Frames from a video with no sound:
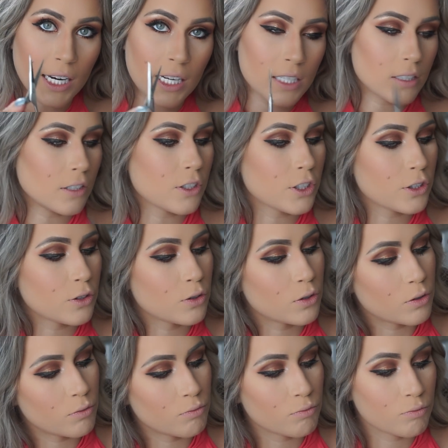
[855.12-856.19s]
tiny
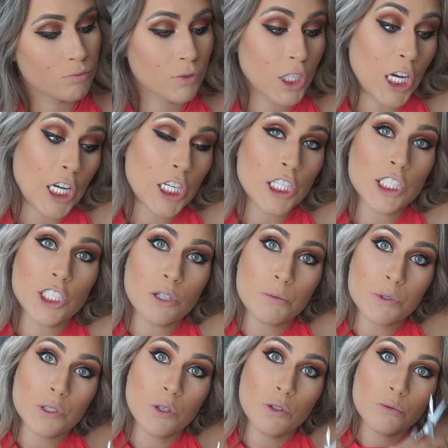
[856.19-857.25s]
scissors. Smell.
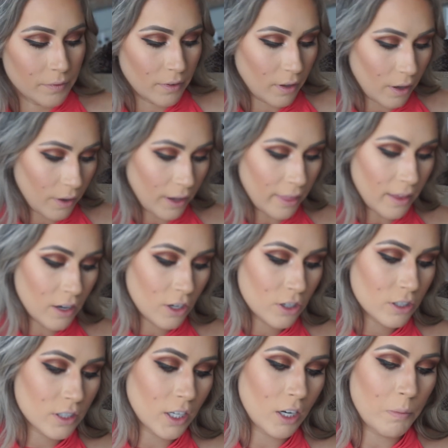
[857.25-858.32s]
Okay, then you're
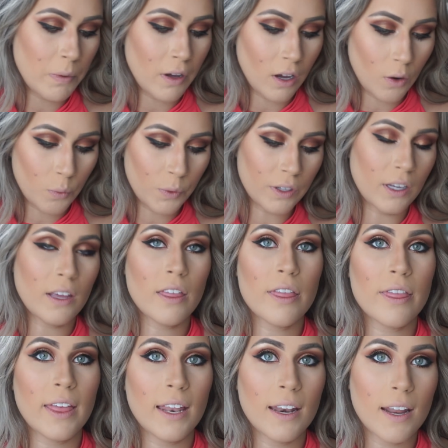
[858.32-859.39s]
just gonna put a really
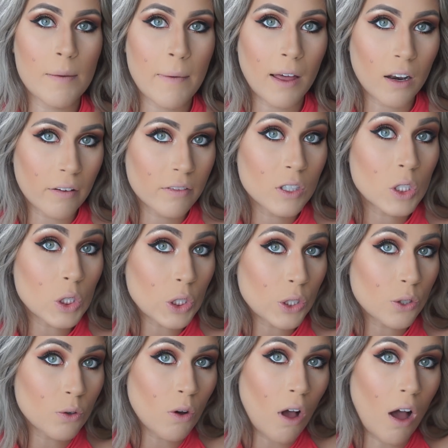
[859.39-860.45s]
thin amount of
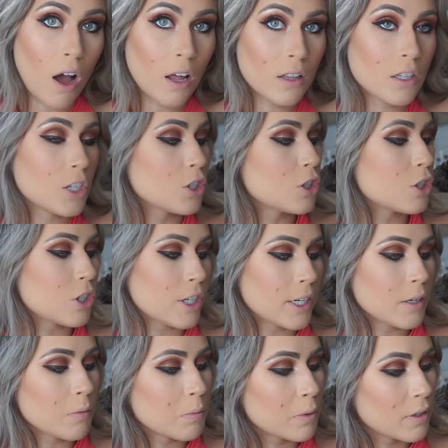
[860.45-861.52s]
glue on the
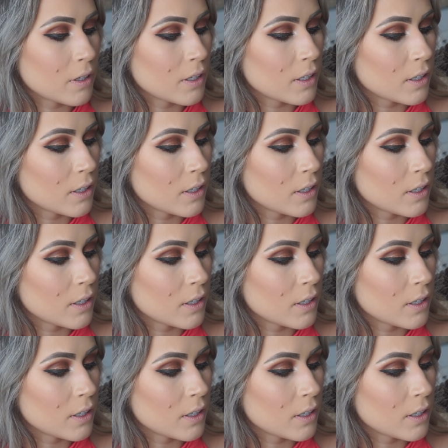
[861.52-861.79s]
strip.